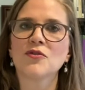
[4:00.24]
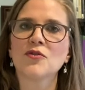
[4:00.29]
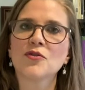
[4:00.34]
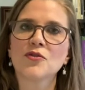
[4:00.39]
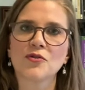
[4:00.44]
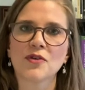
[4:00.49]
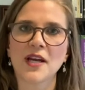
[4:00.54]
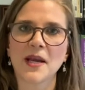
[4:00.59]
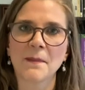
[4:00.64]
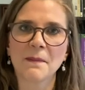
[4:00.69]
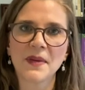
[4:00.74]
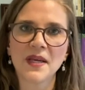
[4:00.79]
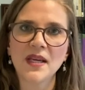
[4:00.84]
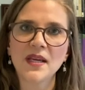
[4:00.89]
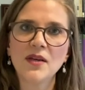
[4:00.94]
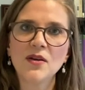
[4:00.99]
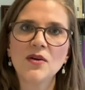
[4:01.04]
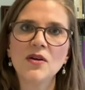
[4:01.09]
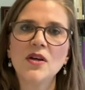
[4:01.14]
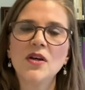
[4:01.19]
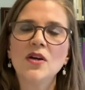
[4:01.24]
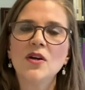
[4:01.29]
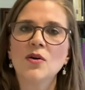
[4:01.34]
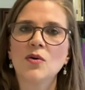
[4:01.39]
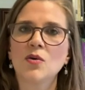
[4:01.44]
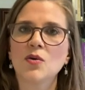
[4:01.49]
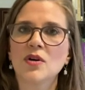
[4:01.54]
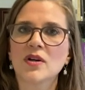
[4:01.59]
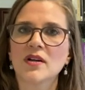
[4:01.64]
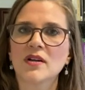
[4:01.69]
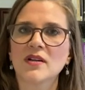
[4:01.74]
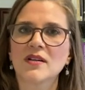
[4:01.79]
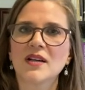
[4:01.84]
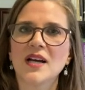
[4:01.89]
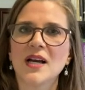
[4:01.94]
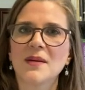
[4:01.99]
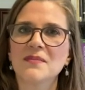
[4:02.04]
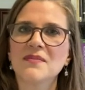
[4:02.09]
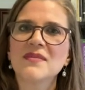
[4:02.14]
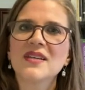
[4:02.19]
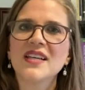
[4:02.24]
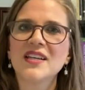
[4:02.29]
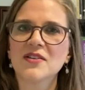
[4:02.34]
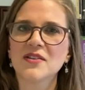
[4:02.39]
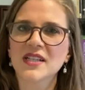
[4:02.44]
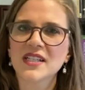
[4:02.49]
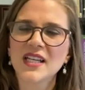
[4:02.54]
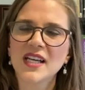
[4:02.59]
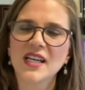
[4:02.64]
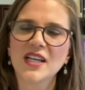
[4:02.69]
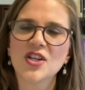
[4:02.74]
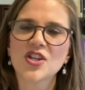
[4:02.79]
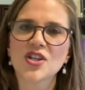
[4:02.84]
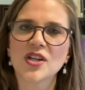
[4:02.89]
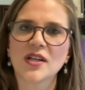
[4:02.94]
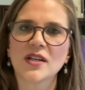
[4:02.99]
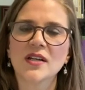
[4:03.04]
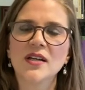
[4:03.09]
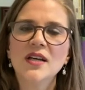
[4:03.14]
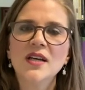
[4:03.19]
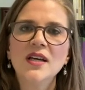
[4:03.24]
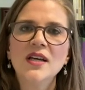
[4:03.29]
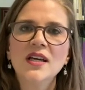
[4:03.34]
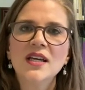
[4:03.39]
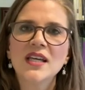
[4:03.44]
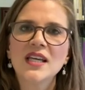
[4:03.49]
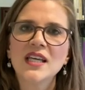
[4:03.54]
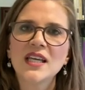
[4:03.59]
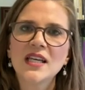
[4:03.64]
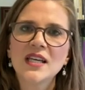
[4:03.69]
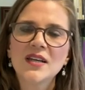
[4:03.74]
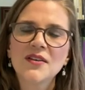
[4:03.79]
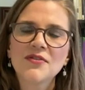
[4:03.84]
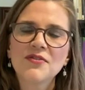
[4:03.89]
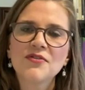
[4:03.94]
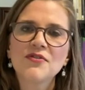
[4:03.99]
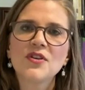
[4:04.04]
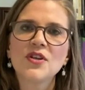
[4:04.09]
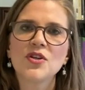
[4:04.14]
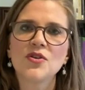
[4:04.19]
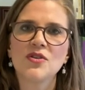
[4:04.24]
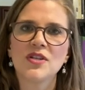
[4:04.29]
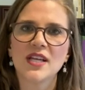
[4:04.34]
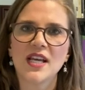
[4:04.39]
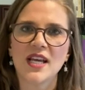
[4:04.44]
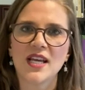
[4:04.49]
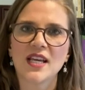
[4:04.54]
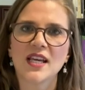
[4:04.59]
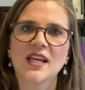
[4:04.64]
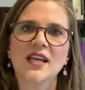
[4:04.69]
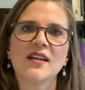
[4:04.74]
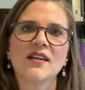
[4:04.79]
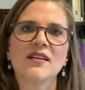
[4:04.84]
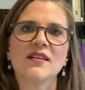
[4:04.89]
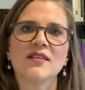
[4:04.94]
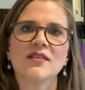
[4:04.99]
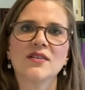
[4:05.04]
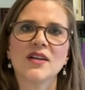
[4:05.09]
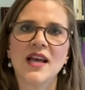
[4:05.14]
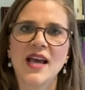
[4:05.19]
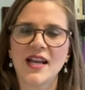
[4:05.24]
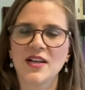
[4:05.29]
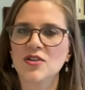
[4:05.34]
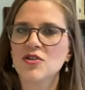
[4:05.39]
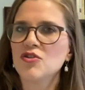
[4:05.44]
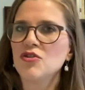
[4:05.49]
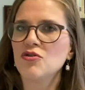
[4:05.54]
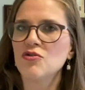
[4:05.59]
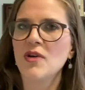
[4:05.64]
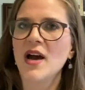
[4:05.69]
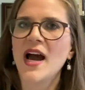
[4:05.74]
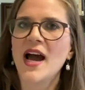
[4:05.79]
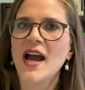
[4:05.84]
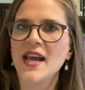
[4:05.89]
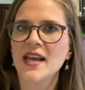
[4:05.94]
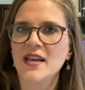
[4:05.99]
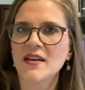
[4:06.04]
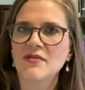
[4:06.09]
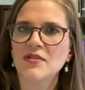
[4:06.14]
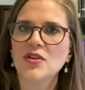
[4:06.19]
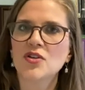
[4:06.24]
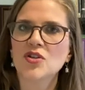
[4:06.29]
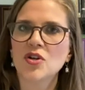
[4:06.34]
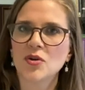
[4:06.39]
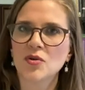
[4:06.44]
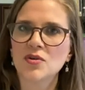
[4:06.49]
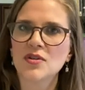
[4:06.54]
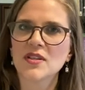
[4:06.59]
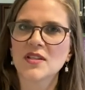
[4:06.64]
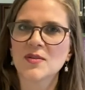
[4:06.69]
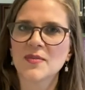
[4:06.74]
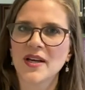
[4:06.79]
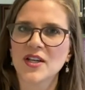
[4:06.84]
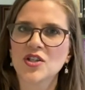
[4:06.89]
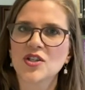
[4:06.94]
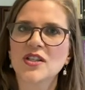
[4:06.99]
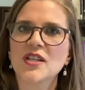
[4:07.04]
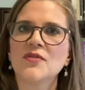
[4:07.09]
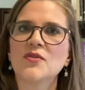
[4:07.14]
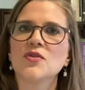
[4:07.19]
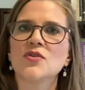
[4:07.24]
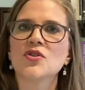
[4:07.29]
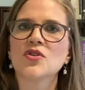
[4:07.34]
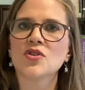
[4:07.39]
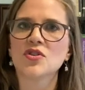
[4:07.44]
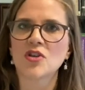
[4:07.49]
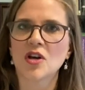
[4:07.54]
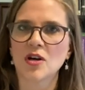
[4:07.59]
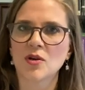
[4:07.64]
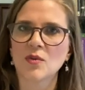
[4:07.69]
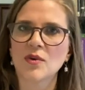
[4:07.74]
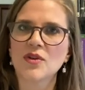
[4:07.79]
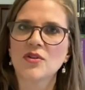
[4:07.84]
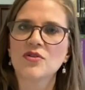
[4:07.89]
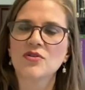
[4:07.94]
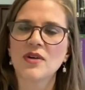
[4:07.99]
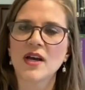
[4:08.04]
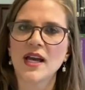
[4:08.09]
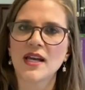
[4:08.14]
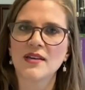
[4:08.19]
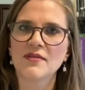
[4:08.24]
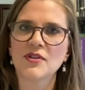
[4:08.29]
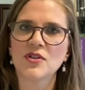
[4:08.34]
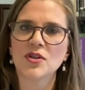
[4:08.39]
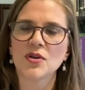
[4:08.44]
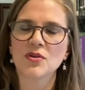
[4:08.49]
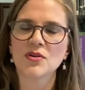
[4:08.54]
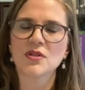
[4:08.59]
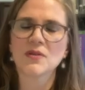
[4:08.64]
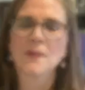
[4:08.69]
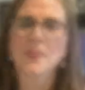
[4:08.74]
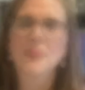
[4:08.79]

cramping or um, irritation if you take it at too high of a dose, especially if you start with too high of a dose.